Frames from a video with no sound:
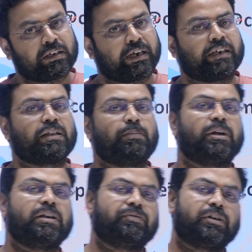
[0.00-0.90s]
get the
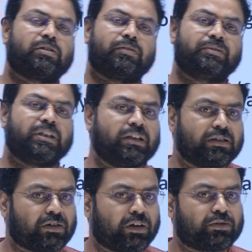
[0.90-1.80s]
benefit of
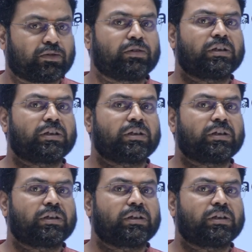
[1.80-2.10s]
these also.